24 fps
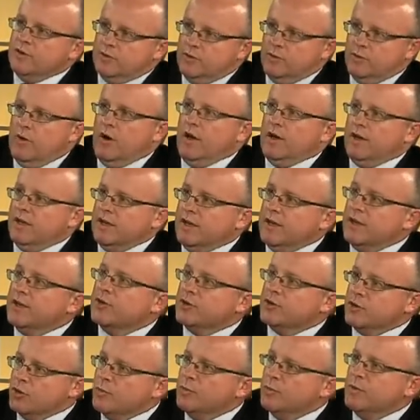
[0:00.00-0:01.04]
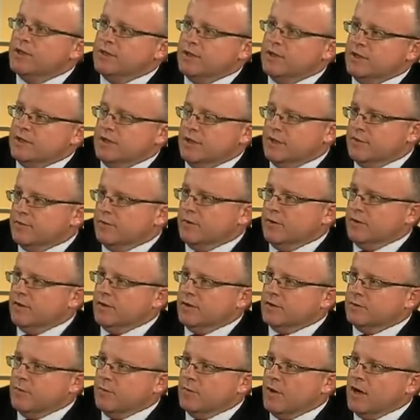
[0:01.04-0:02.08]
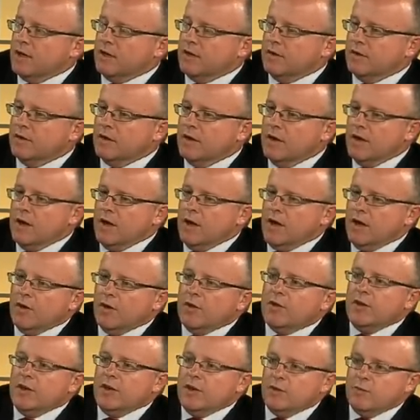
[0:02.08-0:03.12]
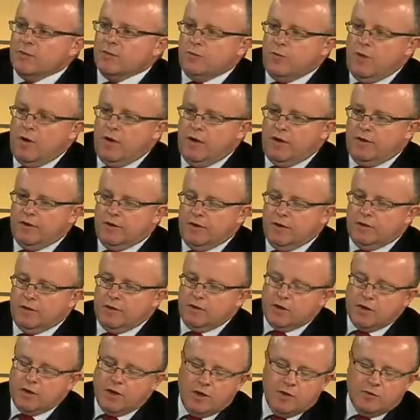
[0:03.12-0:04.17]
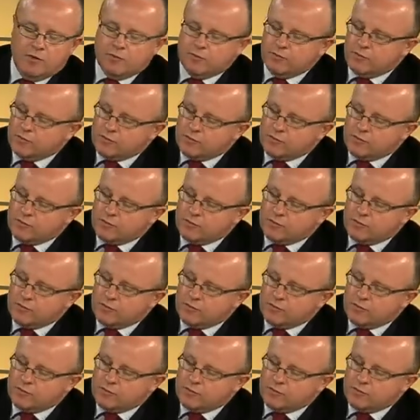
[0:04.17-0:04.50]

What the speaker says: do I need to be successful in this market. And I think you'll find that, you know,